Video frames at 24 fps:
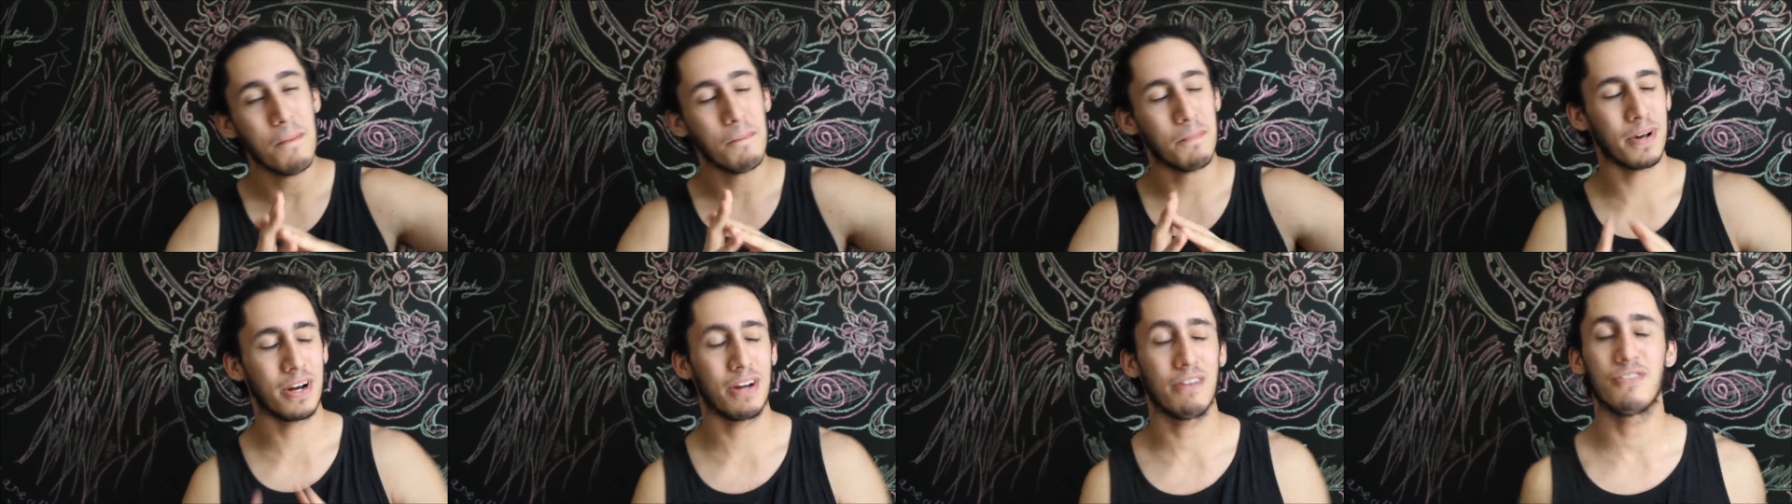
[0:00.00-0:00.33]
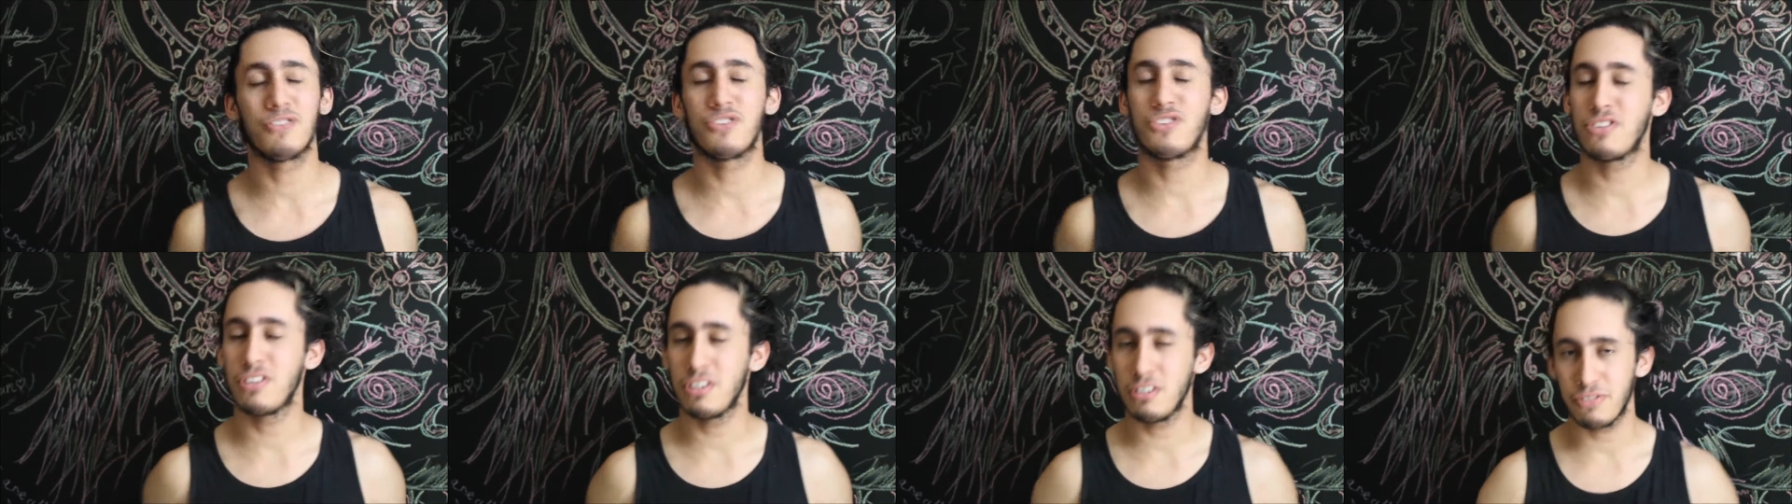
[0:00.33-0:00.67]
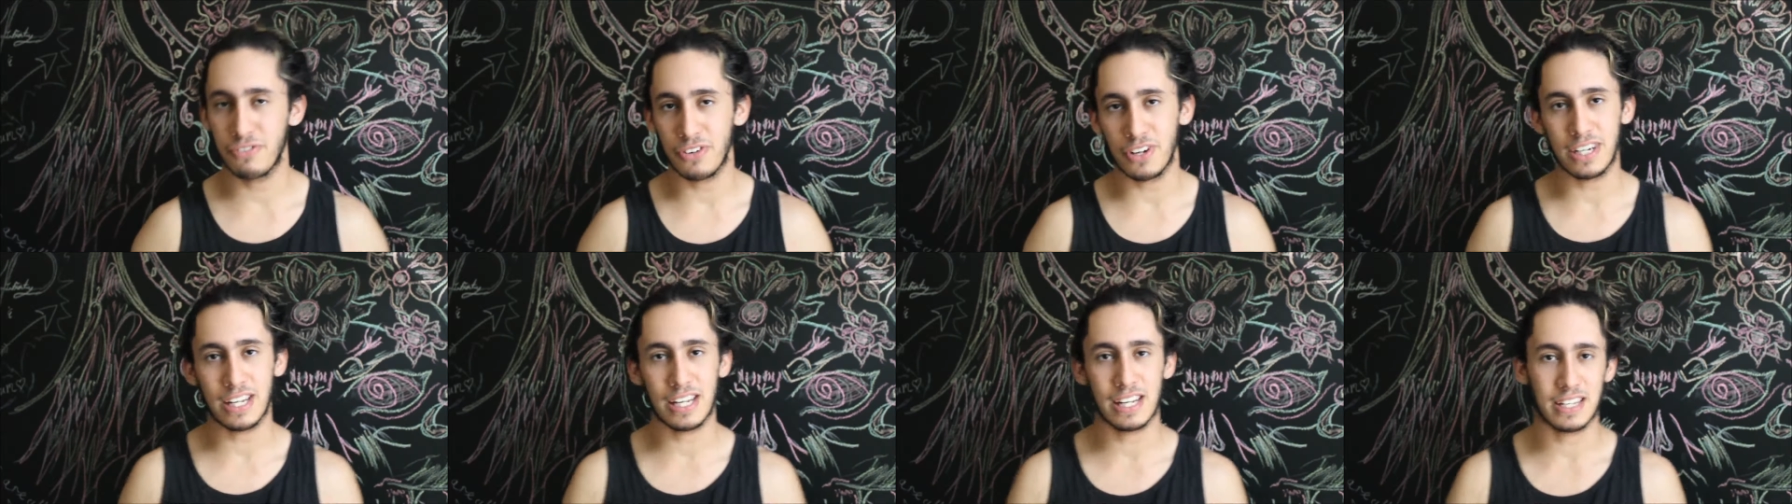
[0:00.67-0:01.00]
but it was too
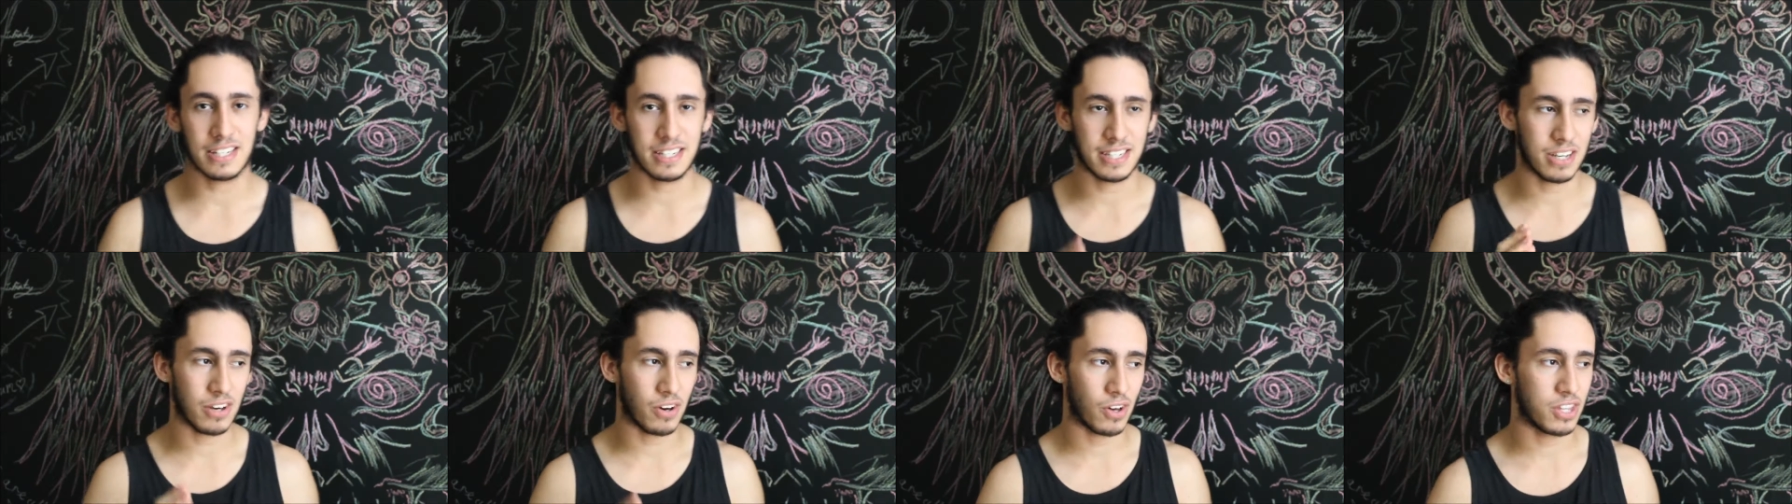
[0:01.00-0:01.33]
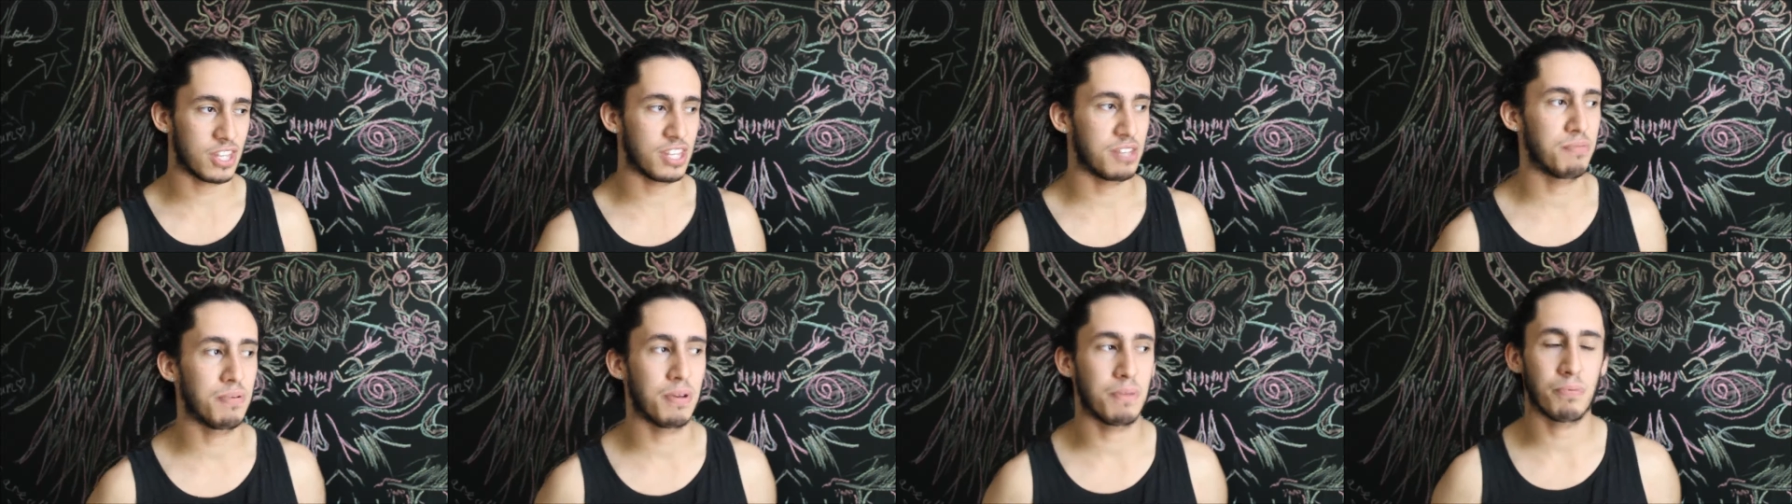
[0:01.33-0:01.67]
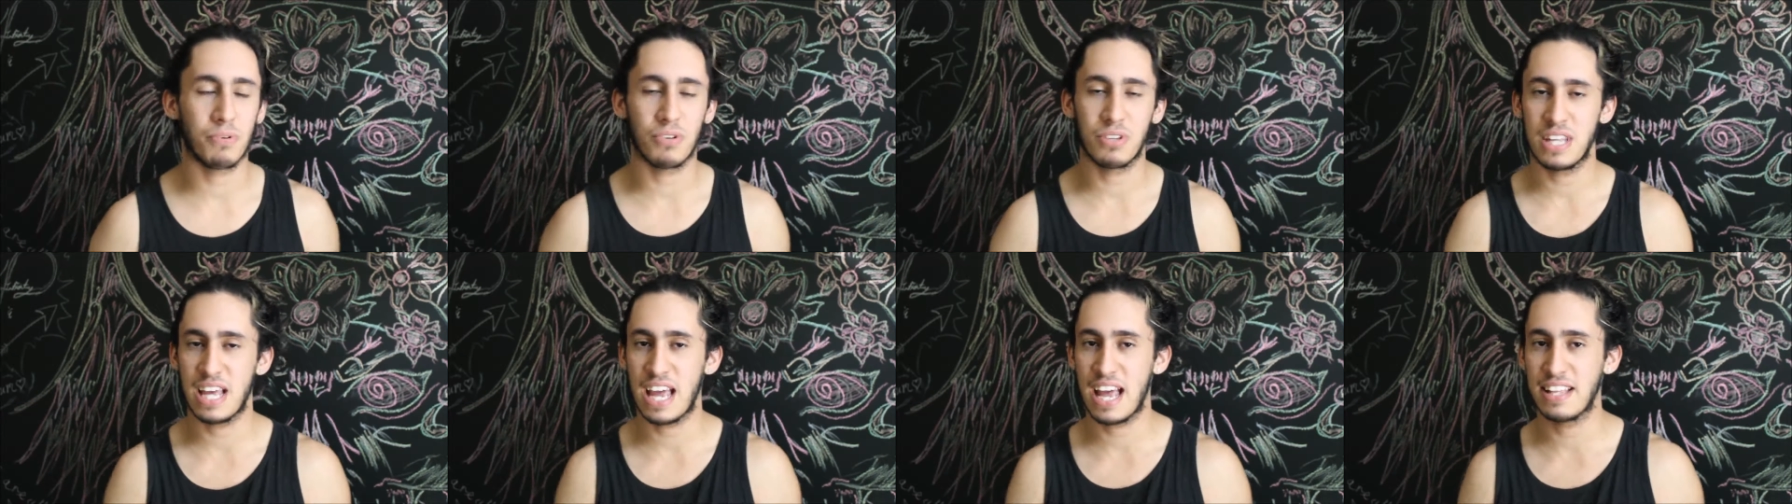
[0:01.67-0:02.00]
funny to see all these
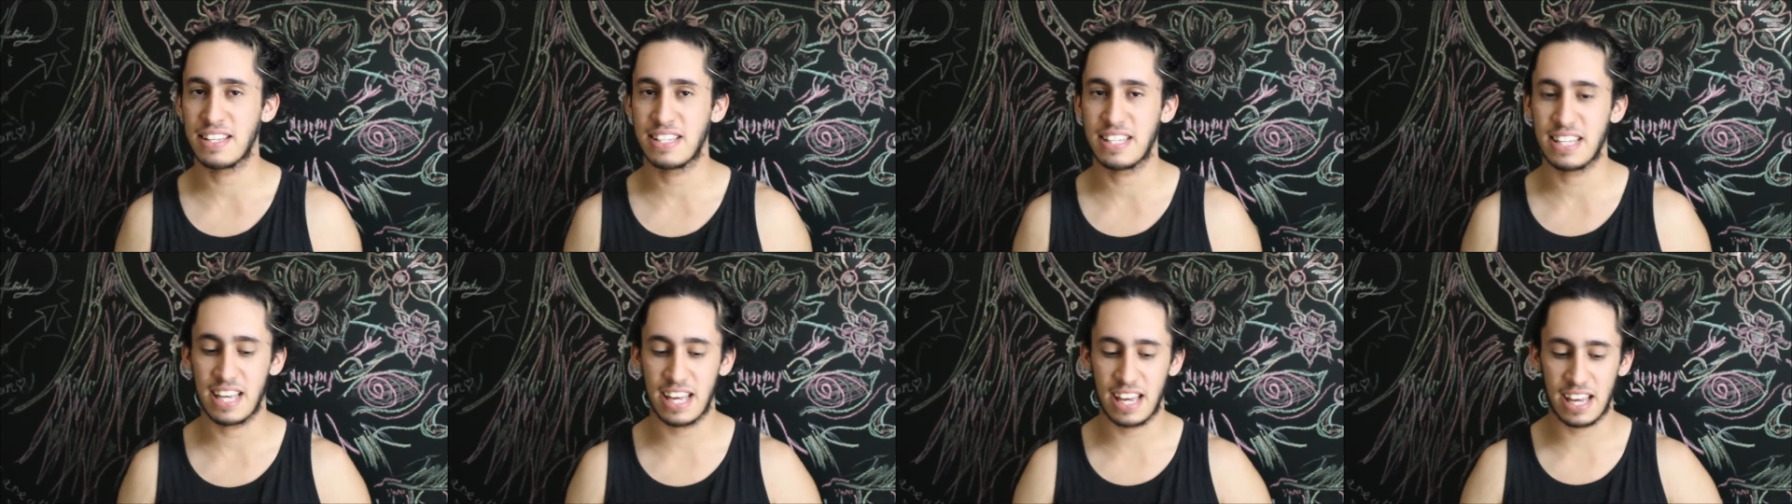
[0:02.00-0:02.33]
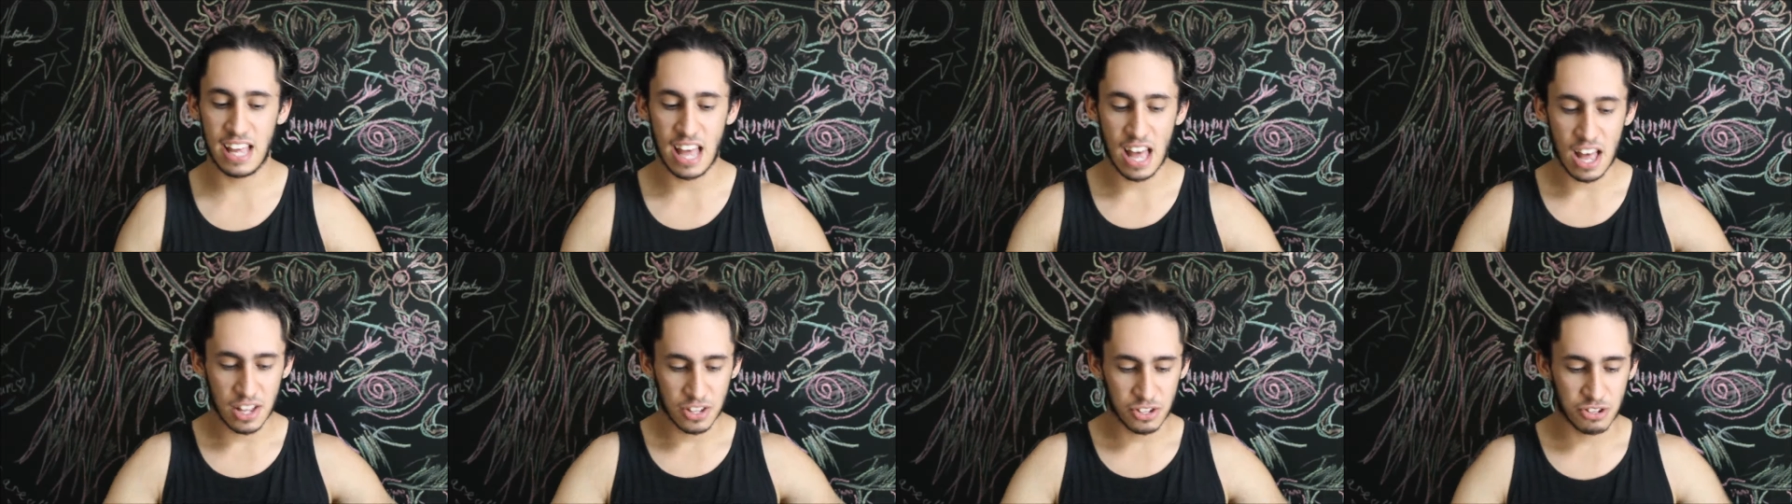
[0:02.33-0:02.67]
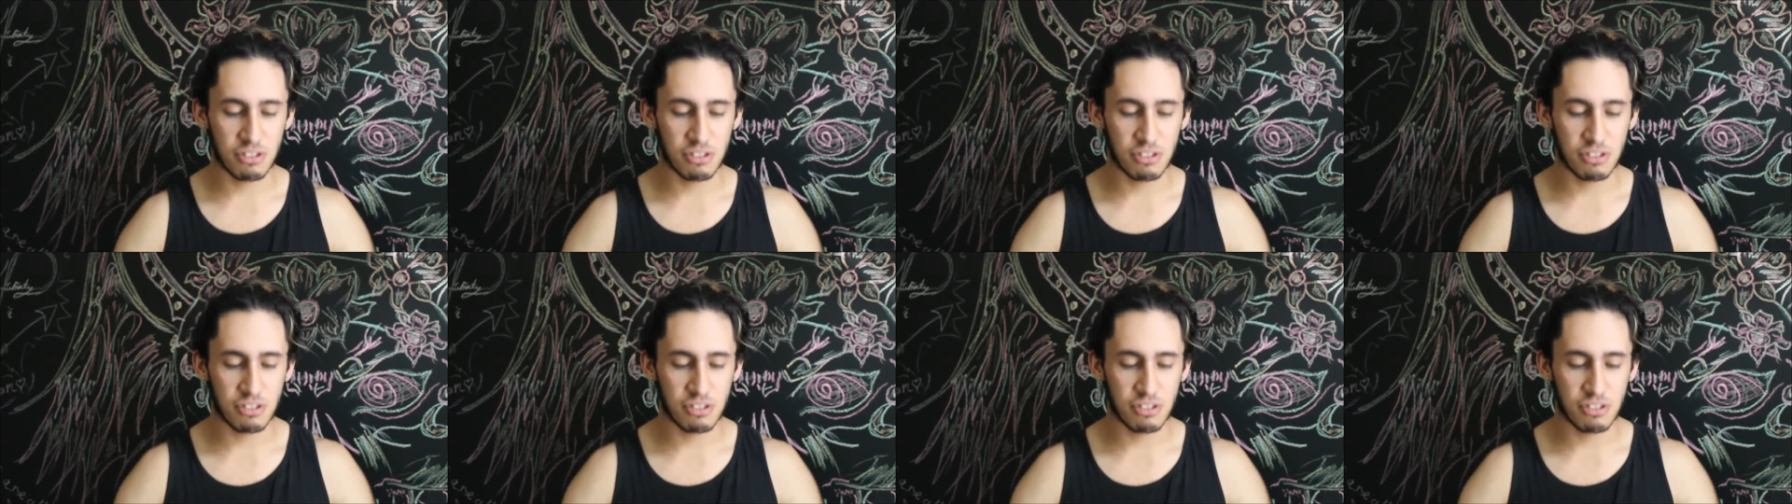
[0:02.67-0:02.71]
people dancing